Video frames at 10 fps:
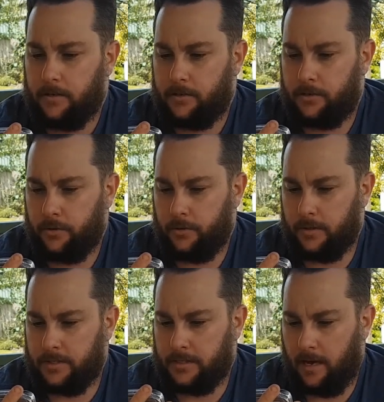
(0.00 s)
2
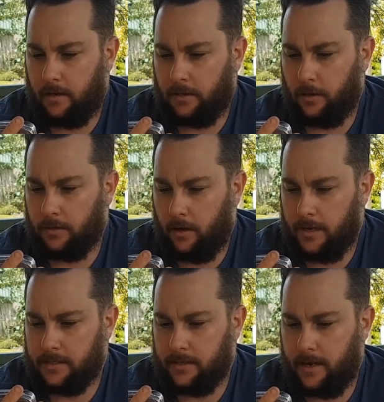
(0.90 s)
star glow
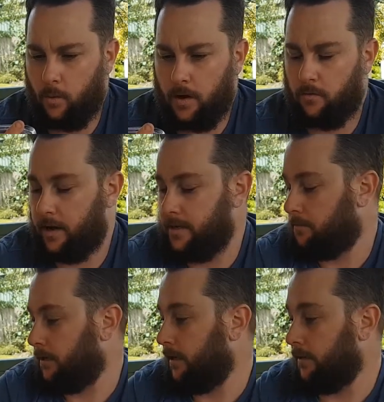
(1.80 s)
lights and 1 razor
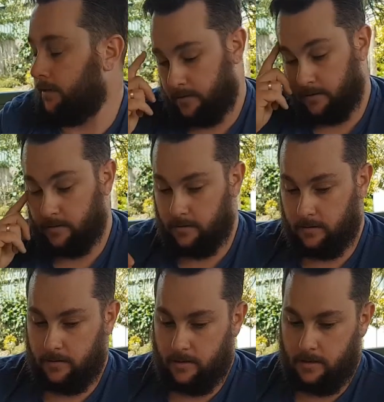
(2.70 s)
blade.
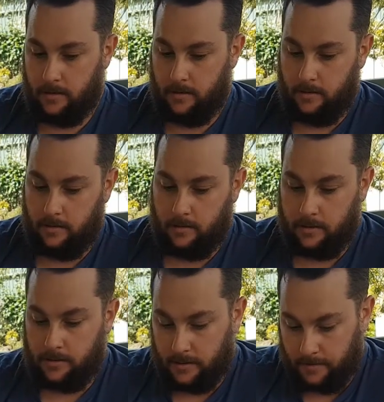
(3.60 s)
Let's